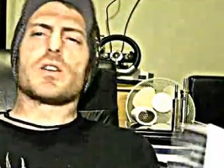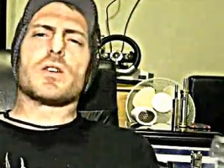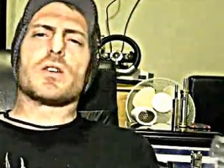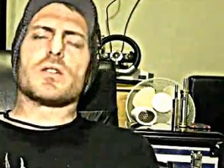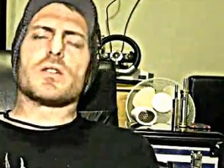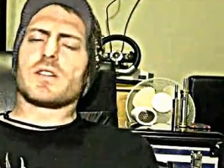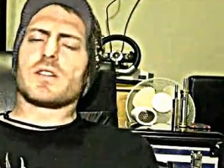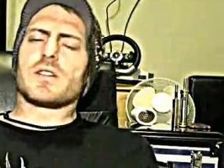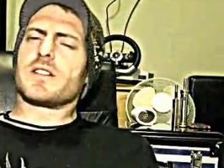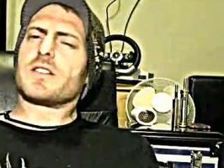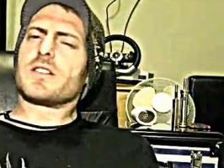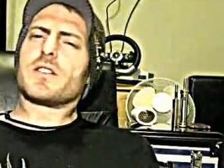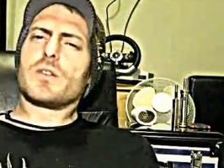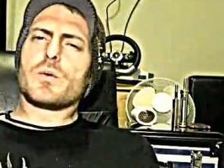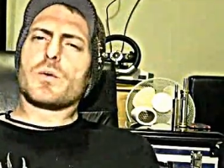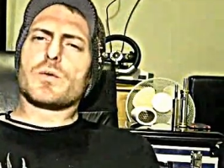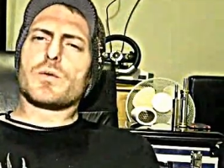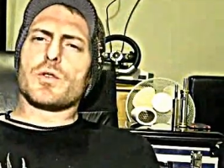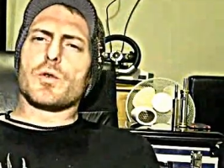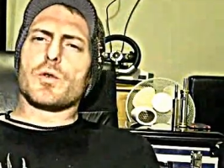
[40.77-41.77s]
a guy called,
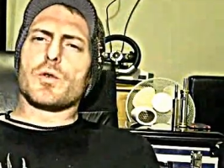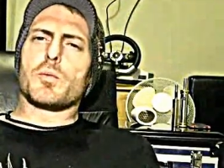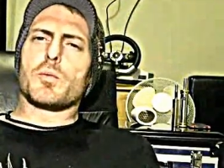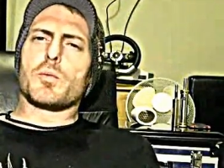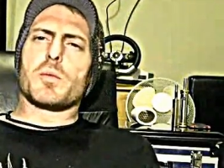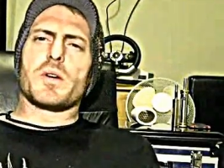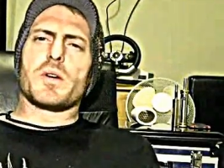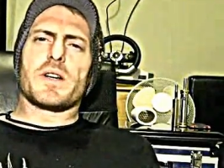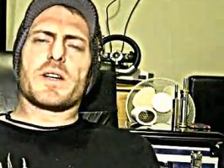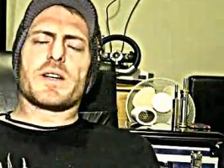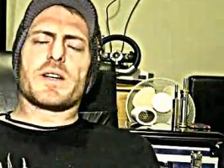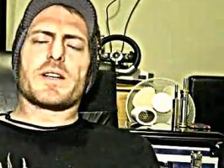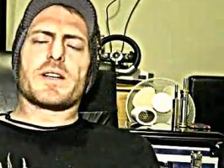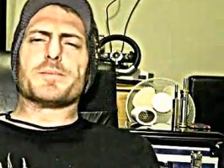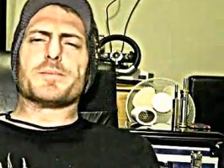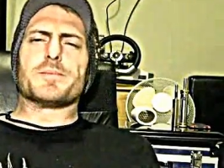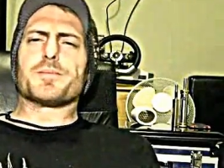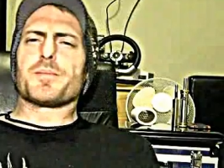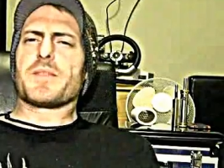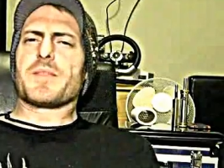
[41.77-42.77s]
his YouTube
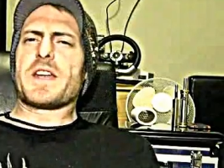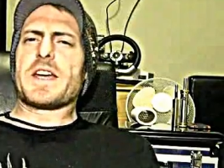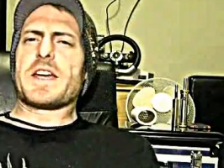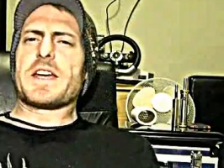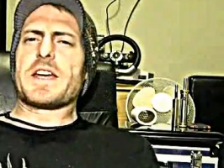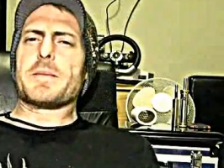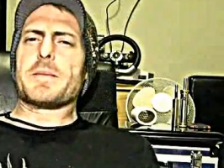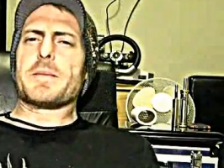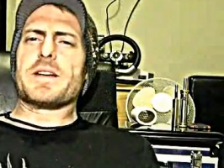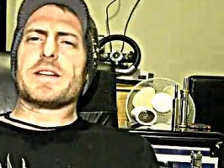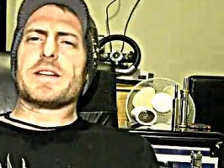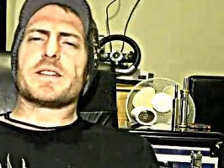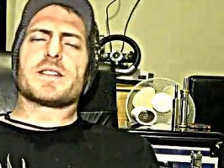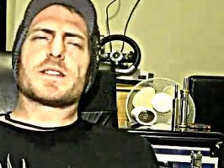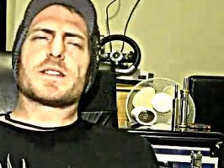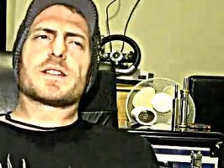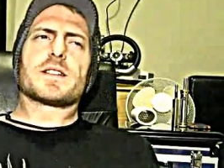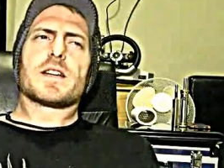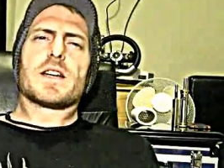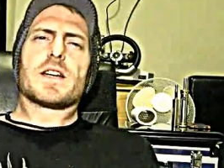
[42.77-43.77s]
uh,
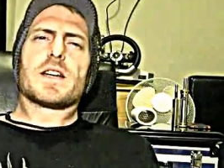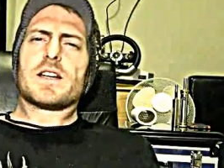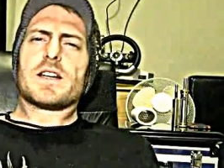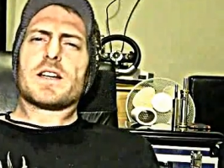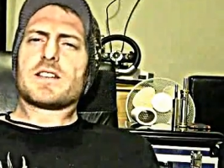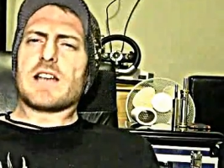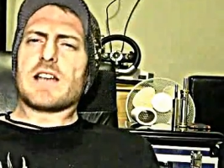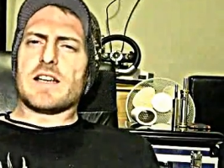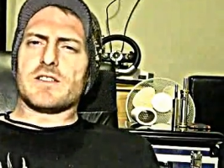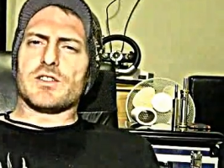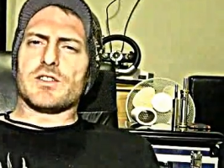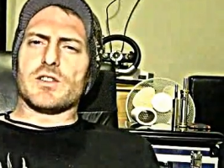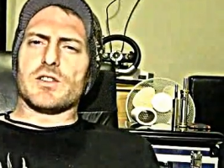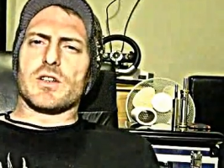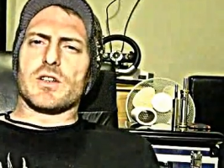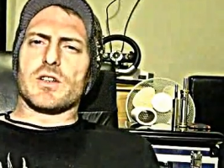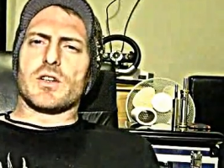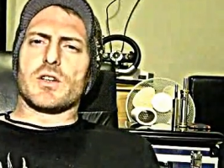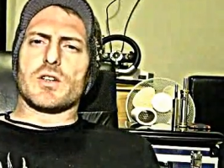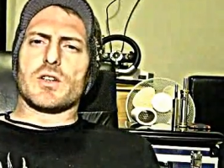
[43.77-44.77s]
name is
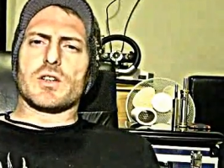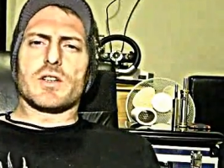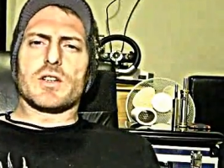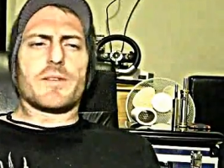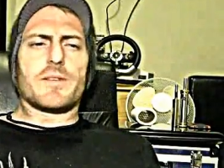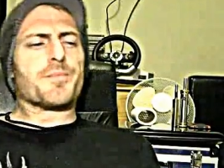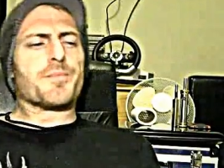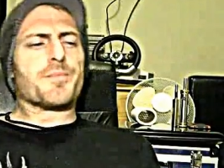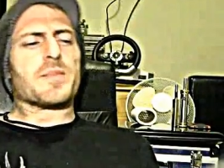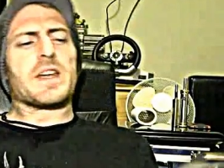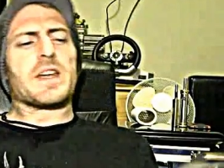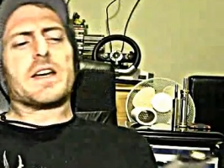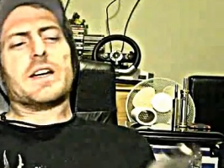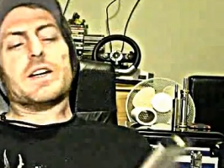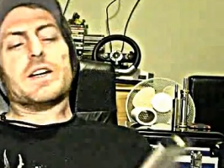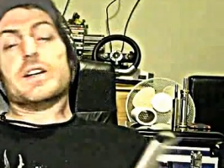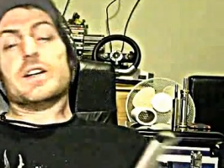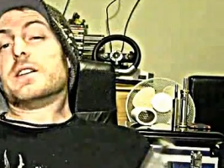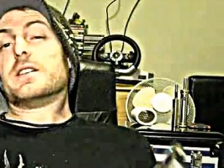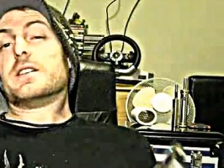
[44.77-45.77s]
Tasslehawk.
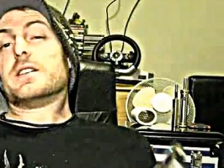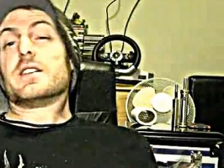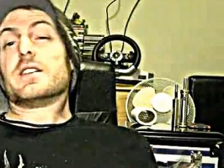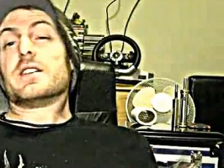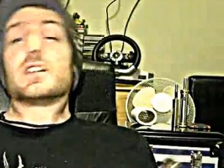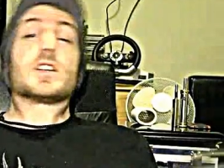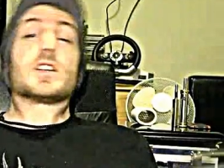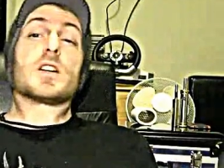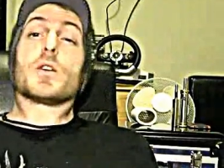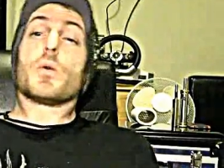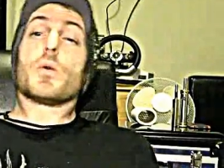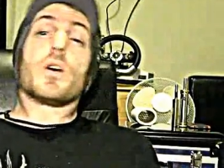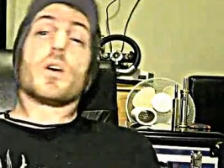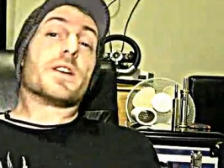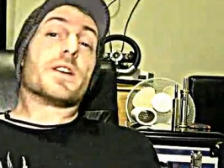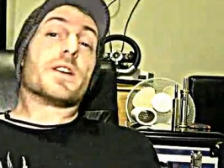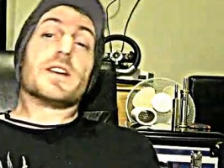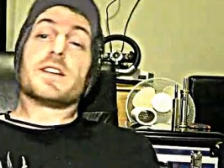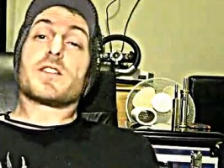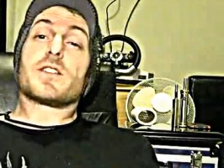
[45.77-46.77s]
And you
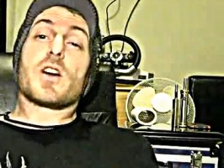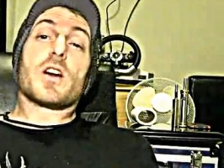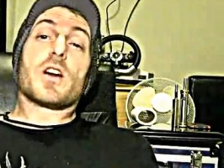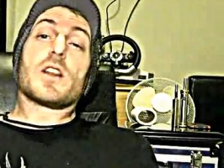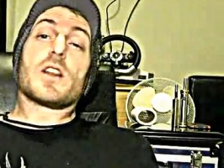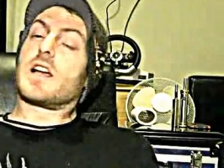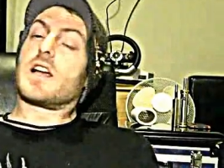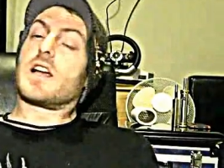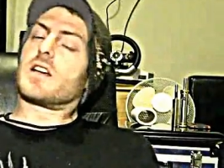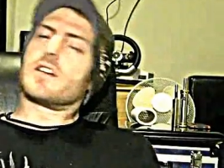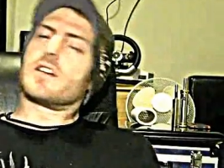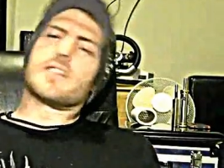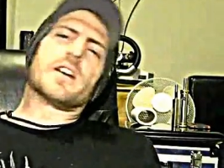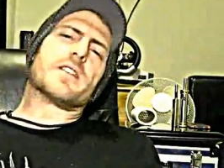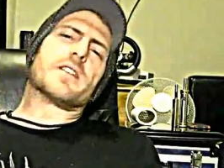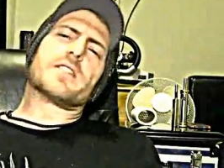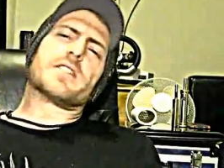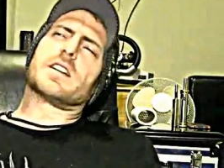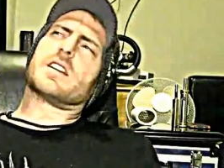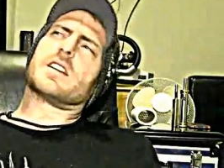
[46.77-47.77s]
can go on, and he's got
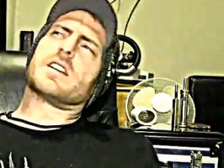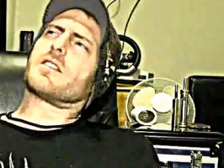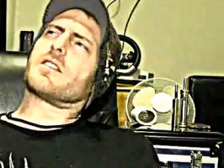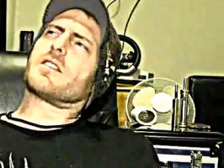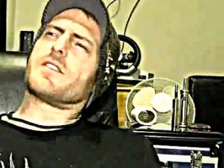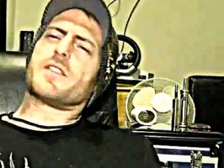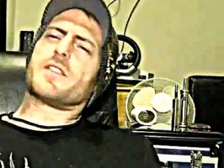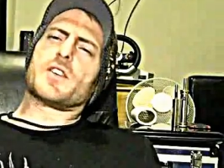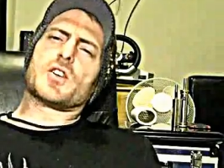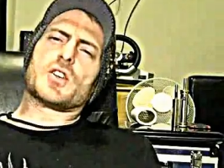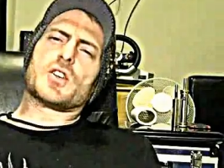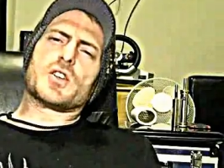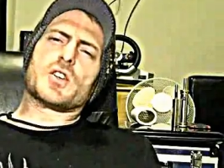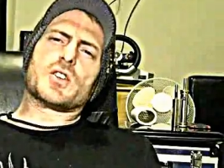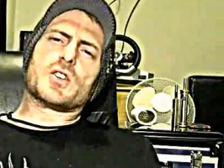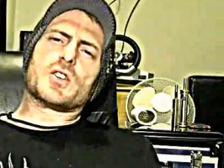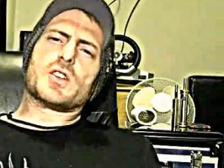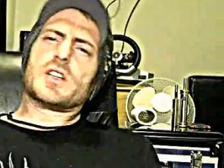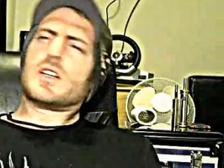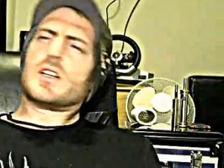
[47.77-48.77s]
like a, I think it's
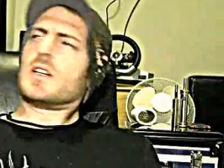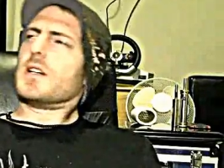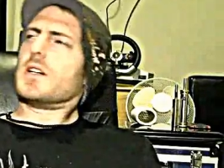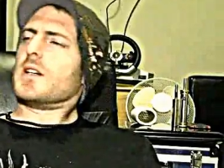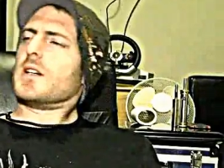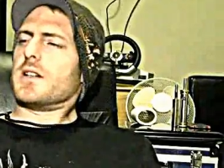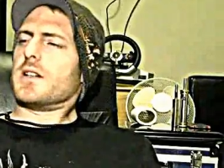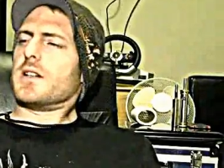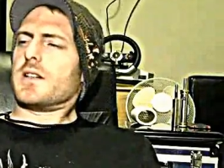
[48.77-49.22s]
four